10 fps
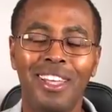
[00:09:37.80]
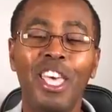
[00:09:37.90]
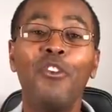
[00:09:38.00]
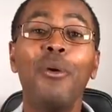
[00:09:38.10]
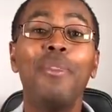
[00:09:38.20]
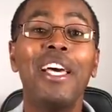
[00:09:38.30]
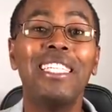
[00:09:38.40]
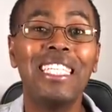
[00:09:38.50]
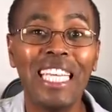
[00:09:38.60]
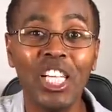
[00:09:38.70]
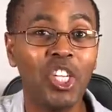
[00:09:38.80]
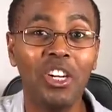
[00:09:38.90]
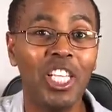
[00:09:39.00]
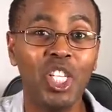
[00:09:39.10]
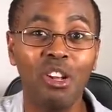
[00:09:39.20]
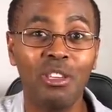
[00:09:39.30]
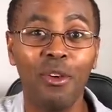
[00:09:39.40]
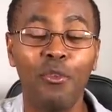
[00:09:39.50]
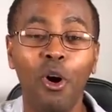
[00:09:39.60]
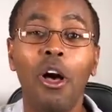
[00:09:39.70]
Give him the attention he's
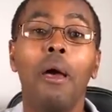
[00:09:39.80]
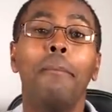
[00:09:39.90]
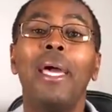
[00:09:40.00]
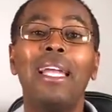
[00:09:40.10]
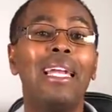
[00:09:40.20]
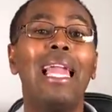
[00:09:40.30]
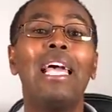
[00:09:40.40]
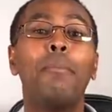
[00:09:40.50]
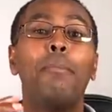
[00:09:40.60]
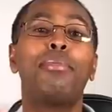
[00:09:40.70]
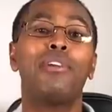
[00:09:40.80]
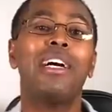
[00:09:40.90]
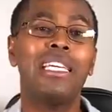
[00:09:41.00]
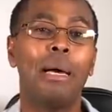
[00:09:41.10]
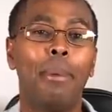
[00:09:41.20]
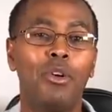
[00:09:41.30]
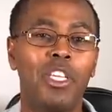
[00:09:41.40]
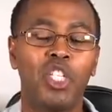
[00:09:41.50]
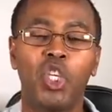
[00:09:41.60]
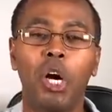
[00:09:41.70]
looking for. Men like bragging about
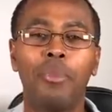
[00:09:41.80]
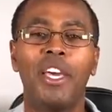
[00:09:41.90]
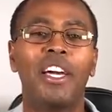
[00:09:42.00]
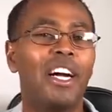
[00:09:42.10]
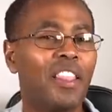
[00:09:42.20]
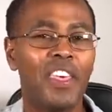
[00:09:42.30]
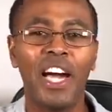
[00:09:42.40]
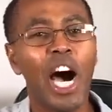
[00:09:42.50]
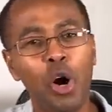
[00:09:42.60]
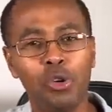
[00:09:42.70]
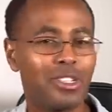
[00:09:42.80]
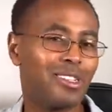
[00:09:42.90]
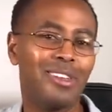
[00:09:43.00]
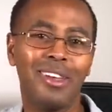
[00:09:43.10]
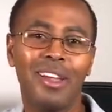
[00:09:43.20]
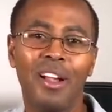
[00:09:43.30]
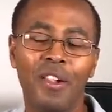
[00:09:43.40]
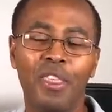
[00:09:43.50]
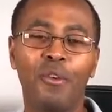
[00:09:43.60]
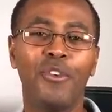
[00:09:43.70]
their job, their car, their house,
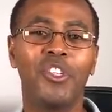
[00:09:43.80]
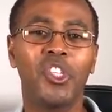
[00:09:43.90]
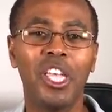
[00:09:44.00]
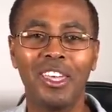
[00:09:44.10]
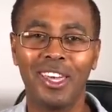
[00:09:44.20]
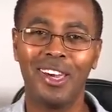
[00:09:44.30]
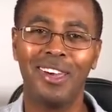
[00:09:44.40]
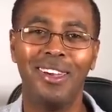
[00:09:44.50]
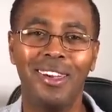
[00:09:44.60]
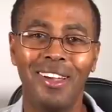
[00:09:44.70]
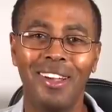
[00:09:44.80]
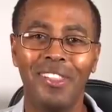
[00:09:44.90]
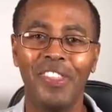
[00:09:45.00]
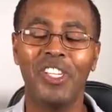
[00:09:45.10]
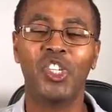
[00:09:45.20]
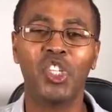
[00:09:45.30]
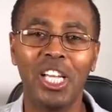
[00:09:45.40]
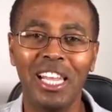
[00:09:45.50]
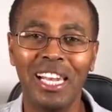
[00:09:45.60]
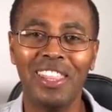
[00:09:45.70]
their physique, their
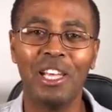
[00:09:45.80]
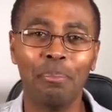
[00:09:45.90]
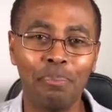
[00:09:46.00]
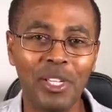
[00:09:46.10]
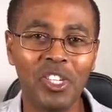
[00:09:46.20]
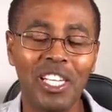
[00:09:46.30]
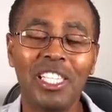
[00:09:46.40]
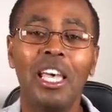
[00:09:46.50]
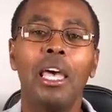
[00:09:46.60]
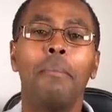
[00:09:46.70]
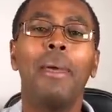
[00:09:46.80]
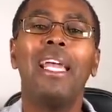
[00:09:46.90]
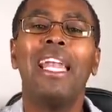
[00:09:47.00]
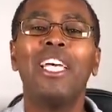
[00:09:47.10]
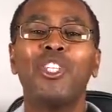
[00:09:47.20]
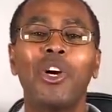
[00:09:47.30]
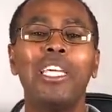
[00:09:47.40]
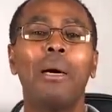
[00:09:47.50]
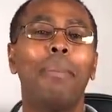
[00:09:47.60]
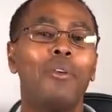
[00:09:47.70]
salary, their business. Men like
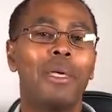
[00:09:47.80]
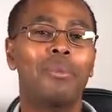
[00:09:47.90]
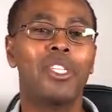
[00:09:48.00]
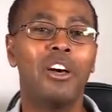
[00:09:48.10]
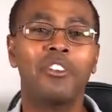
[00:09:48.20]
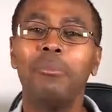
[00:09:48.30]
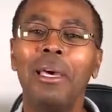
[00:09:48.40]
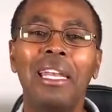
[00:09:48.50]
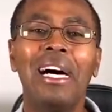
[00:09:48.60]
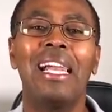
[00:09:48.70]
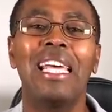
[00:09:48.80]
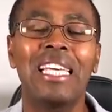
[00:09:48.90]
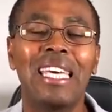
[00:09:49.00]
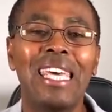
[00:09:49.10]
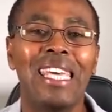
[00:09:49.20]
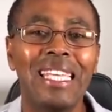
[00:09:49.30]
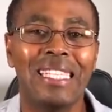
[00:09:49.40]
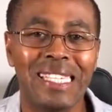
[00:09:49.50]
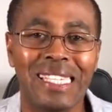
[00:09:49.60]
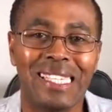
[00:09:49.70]
talking about themselves. Men are like
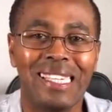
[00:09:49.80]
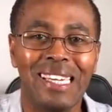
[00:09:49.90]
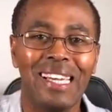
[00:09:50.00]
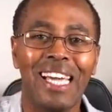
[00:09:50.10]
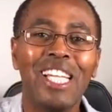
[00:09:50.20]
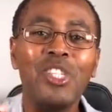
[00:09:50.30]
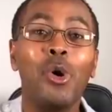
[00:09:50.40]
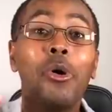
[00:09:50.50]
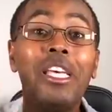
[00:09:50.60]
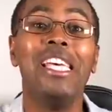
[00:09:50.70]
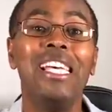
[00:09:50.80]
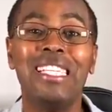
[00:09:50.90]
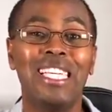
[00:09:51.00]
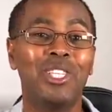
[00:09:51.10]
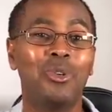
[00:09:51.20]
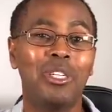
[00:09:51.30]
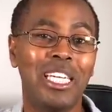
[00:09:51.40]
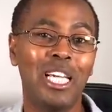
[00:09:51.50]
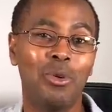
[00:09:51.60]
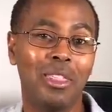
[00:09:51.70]
kids. It's so easy to
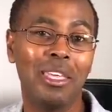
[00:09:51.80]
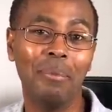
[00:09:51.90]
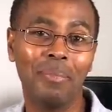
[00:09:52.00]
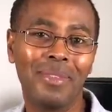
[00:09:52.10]
deal with them.